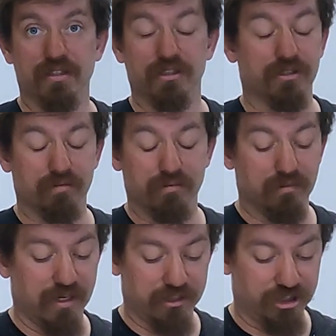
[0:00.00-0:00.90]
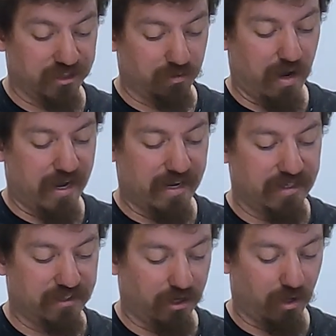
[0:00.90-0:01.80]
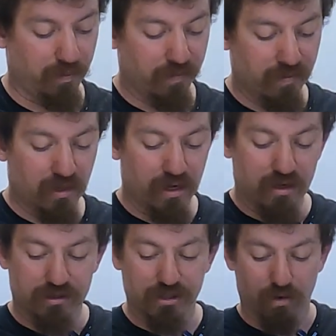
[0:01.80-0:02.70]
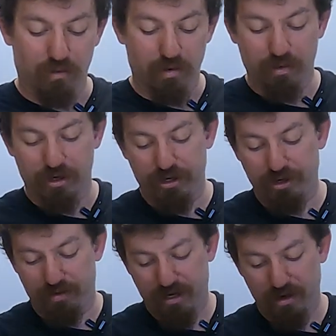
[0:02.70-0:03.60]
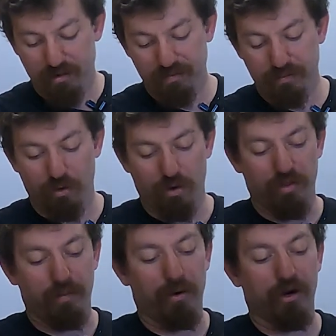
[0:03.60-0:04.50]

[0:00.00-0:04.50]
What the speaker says: because it's just way easier. So what we're gonna do here, pull all the